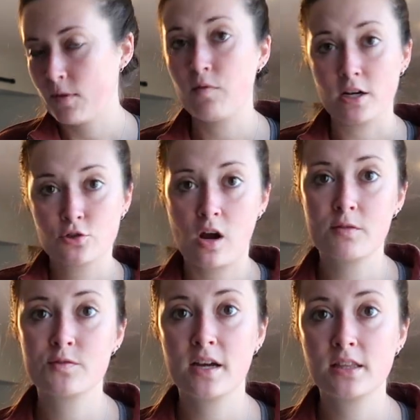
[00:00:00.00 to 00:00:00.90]
restaurant
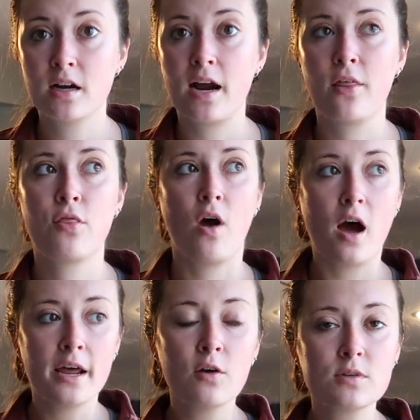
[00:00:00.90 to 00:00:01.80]
was right there. I
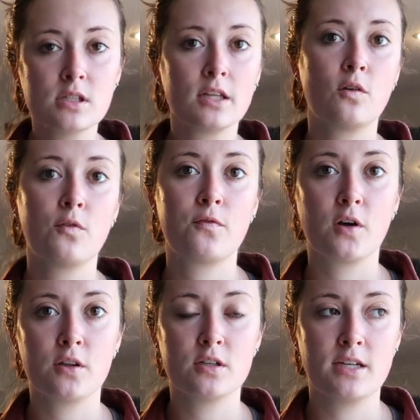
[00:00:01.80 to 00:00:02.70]
thought it was a little
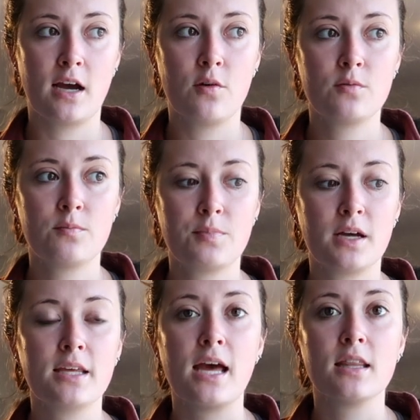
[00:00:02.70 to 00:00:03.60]
further down, but
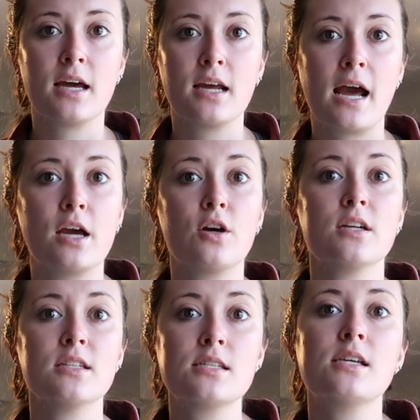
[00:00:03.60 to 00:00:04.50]
again, like I
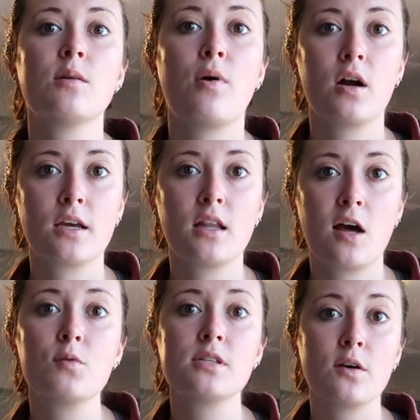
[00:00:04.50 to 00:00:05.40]
couldn't see. The parking
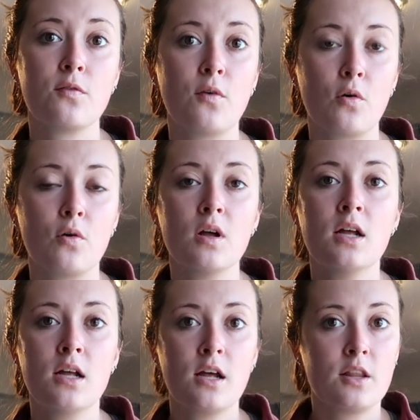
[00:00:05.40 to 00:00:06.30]
lot was like full.
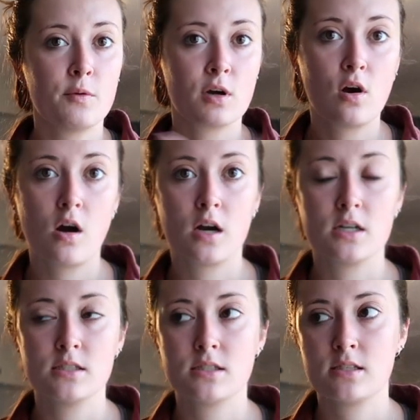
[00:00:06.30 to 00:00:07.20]
There were
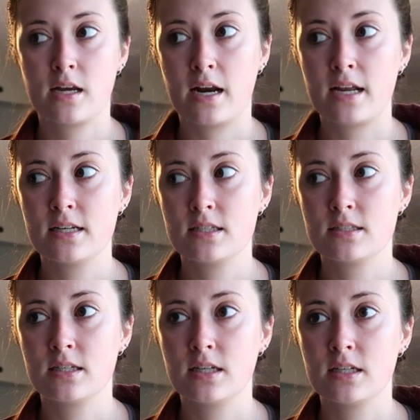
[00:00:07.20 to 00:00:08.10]
cars and I
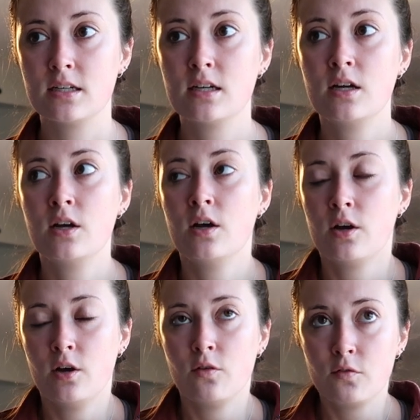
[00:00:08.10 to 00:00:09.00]
didn't
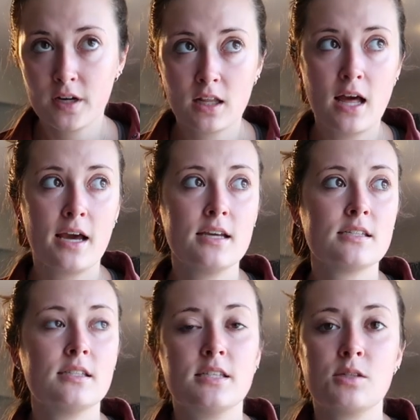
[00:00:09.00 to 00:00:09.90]

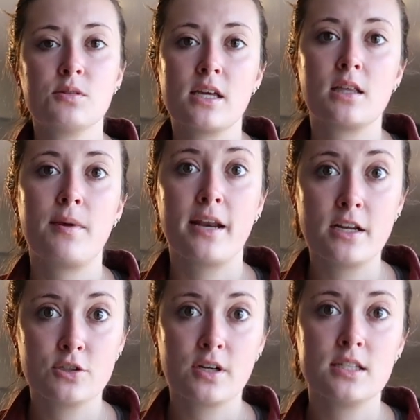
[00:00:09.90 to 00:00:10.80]
realize that this was like the main
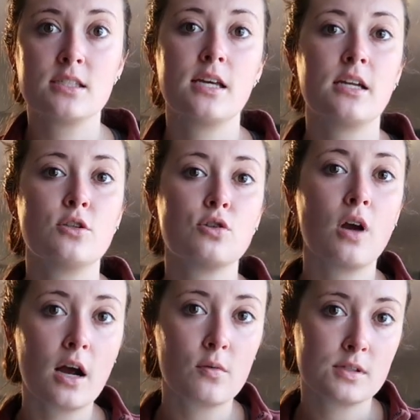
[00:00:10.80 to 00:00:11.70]
entrance, and a
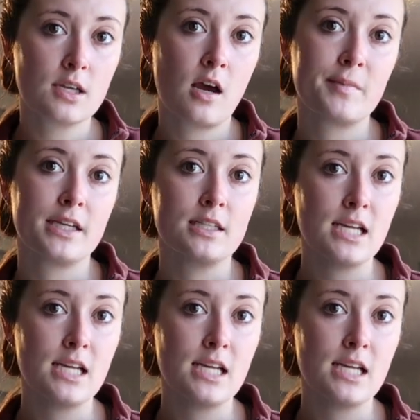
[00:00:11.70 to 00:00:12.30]
truck was coming